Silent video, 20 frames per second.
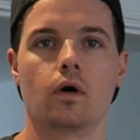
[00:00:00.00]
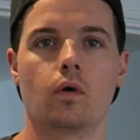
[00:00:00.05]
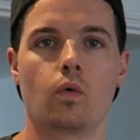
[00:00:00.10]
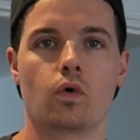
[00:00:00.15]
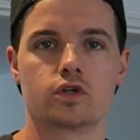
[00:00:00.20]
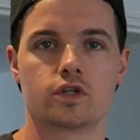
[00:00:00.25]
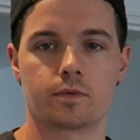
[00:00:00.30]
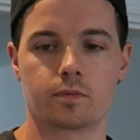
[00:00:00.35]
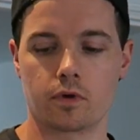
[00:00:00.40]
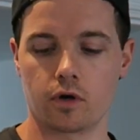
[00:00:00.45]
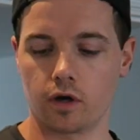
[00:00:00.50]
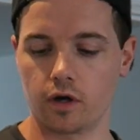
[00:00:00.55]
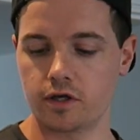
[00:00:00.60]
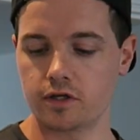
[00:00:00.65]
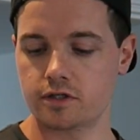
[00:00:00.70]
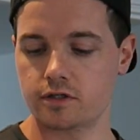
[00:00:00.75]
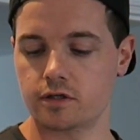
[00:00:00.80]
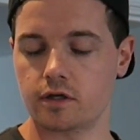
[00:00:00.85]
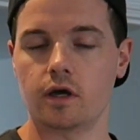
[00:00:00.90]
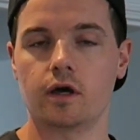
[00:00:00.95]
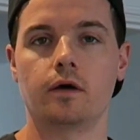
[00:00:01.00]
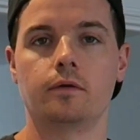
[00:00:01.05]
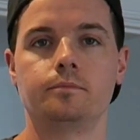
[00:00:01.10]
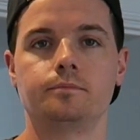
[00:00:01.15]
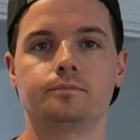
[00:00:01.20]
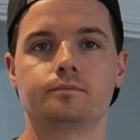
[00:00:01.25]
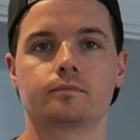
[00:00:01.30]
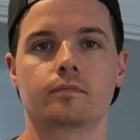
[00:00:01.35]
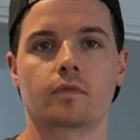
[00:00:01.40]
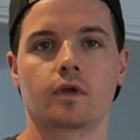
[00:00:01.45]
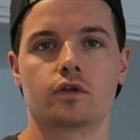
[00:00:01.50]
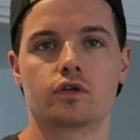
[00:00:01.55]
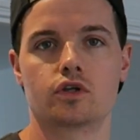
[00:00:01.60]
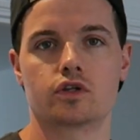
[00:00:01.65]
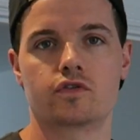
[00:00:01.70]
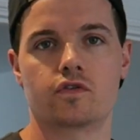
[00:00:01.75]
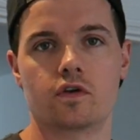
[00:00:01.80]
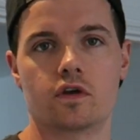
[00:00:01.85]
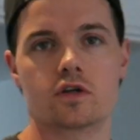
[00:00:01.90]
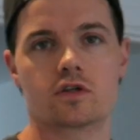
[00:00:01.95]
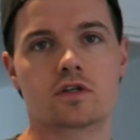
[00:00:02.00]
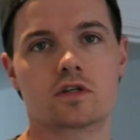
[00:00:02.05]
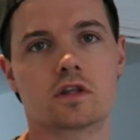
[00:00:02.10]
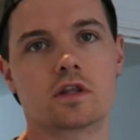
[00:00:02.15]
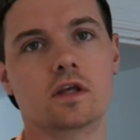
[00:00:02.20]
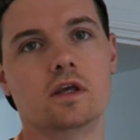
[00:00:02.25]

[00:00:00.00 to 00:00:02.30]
What's up, guys? Just finished